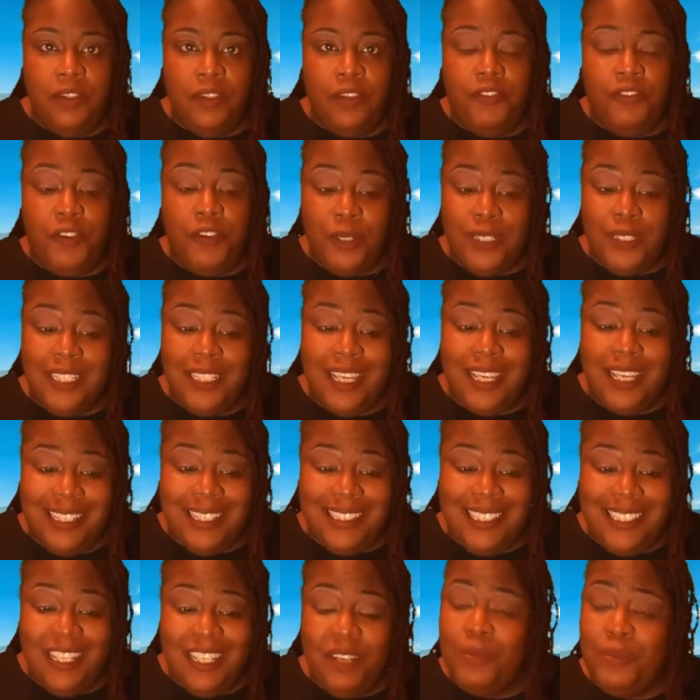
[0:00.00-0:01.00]
the first thing
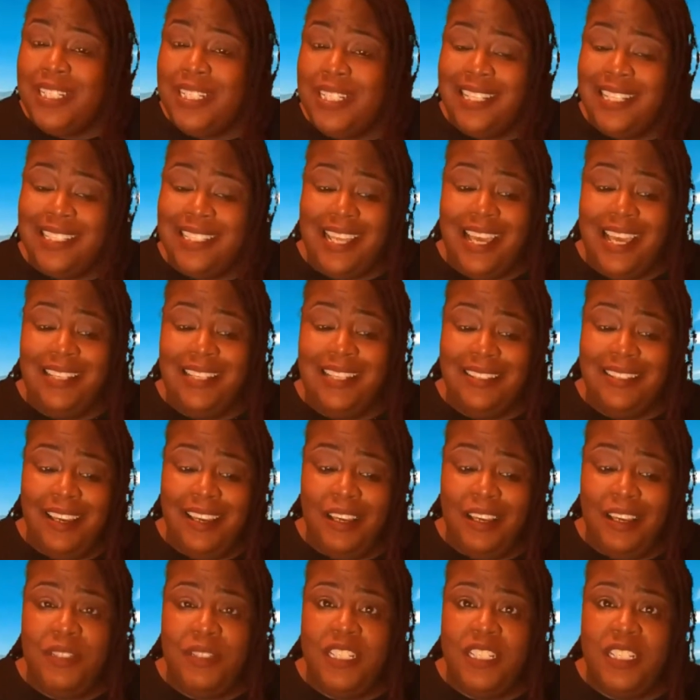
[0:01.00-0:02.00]
I did was I signed
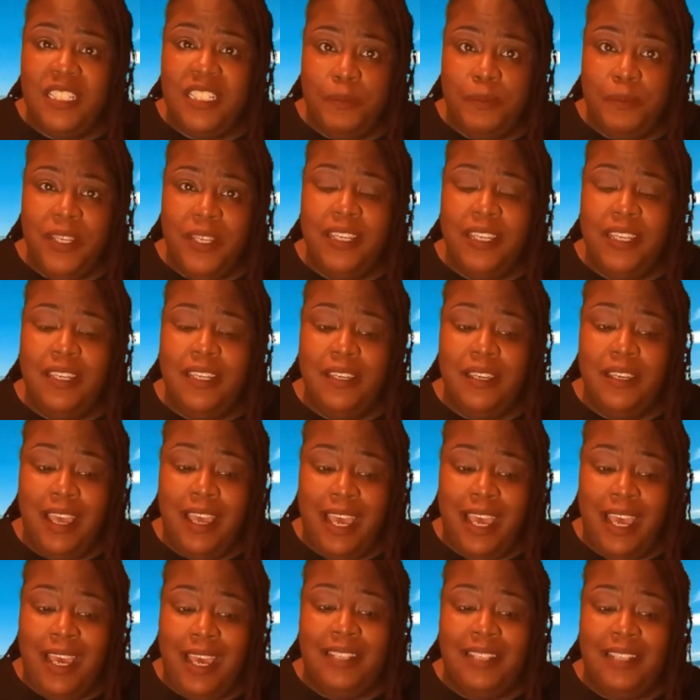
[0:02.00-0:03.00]
up to speak
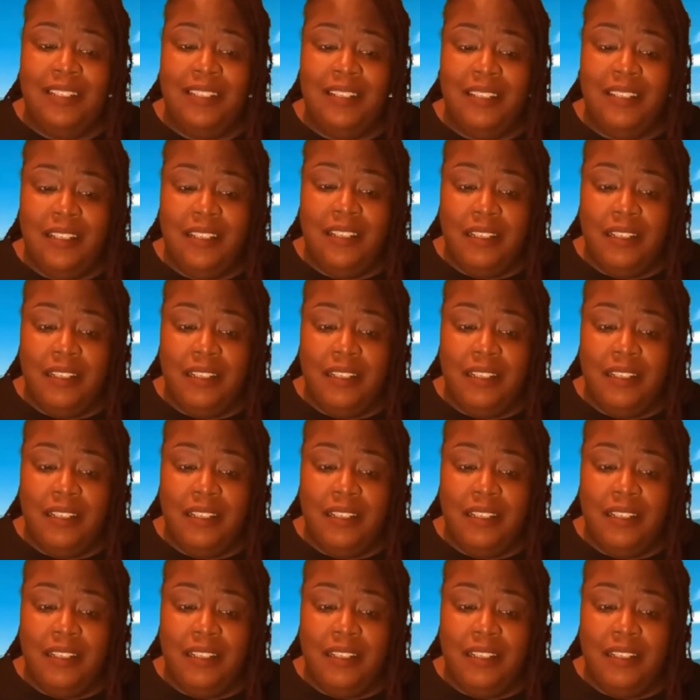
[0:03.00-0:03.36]
at